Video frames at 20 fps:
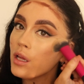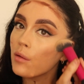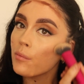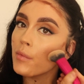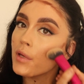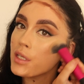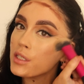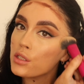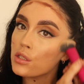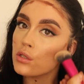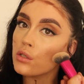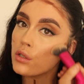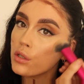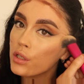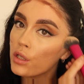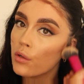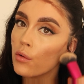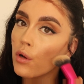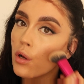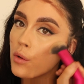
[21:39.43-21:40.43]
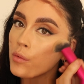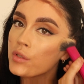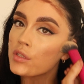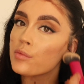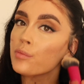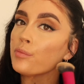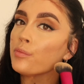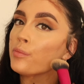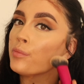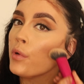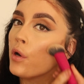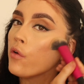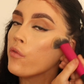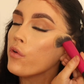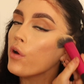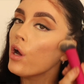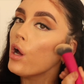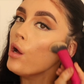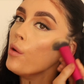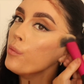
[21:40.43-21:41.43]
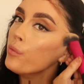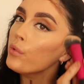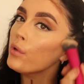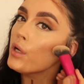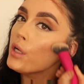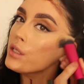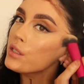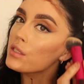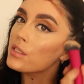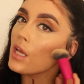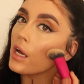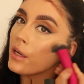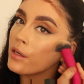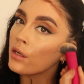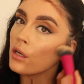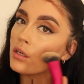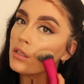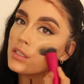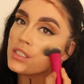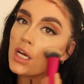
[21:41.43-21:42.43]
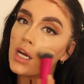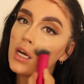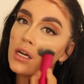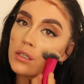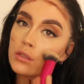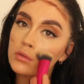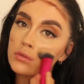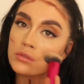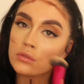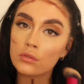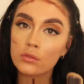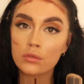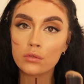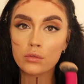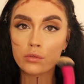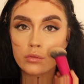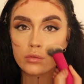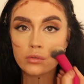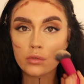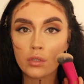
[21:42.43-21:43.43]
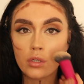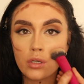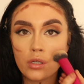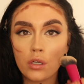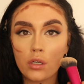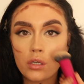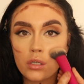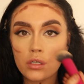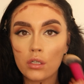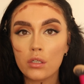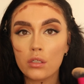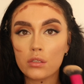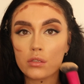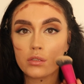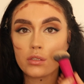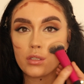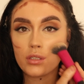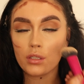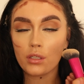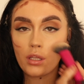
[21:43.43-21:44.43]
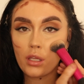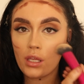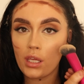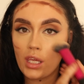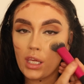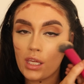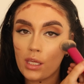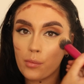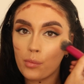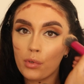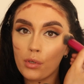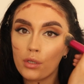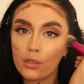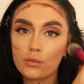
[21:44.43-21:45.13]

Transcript: Make sure you always buff upwards and not down, so you can keep